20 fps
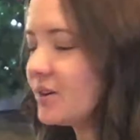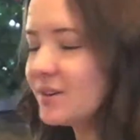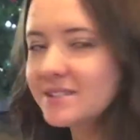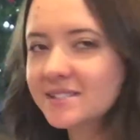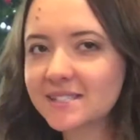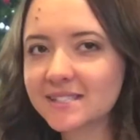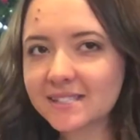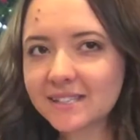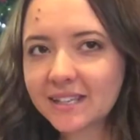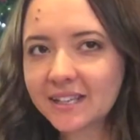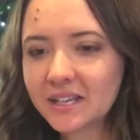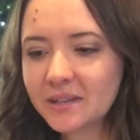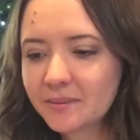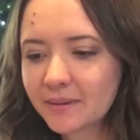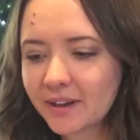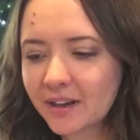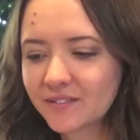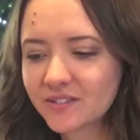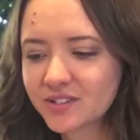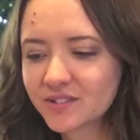Owen's
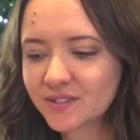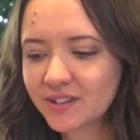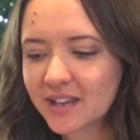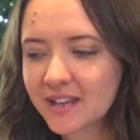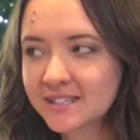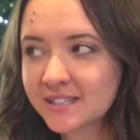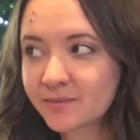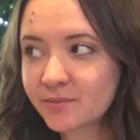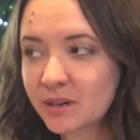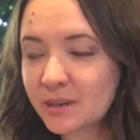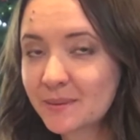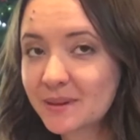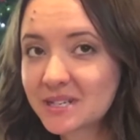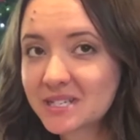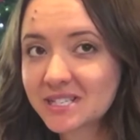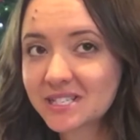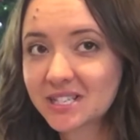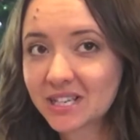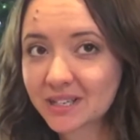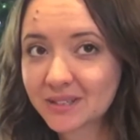asleep, and I've just realised I've pretty
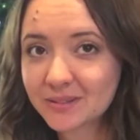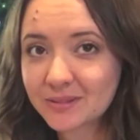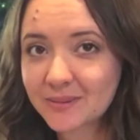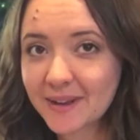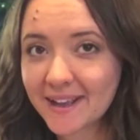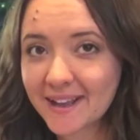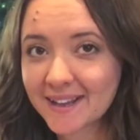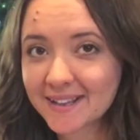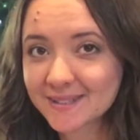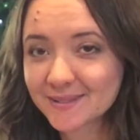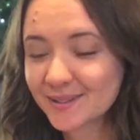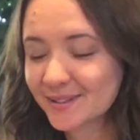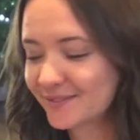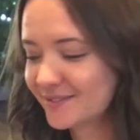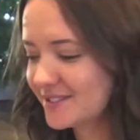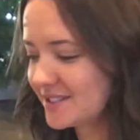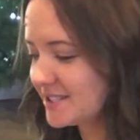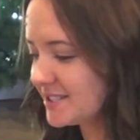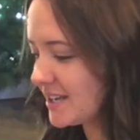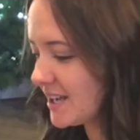much done all my housework
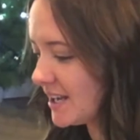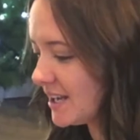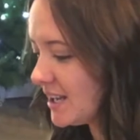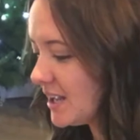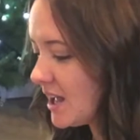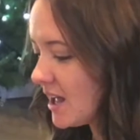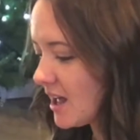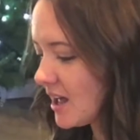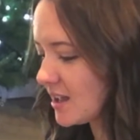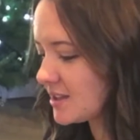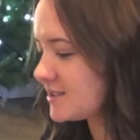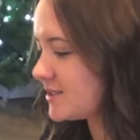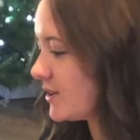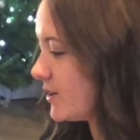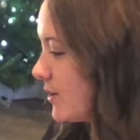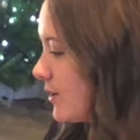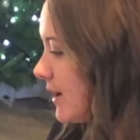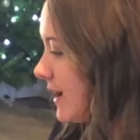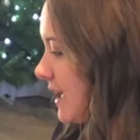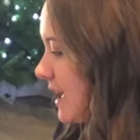for the day, so
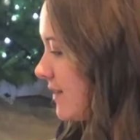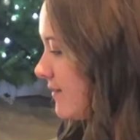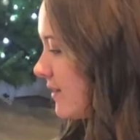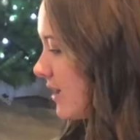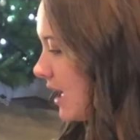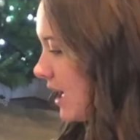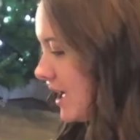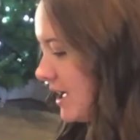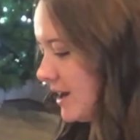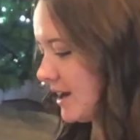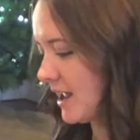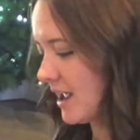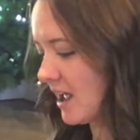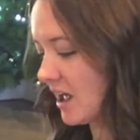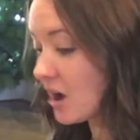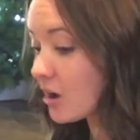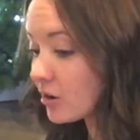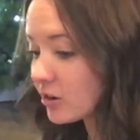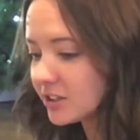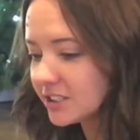I have an
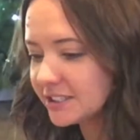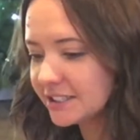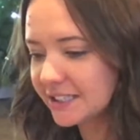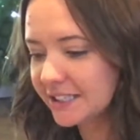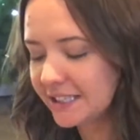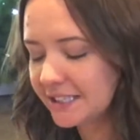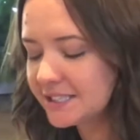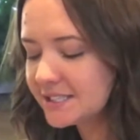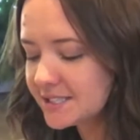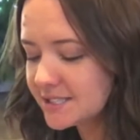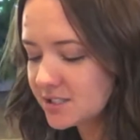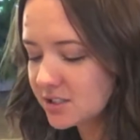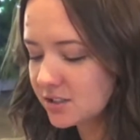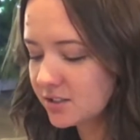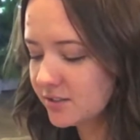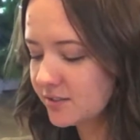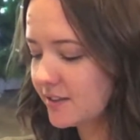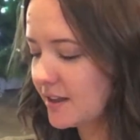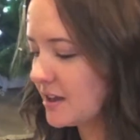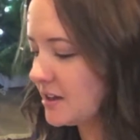hour at least
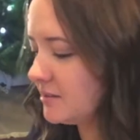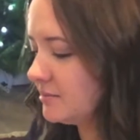of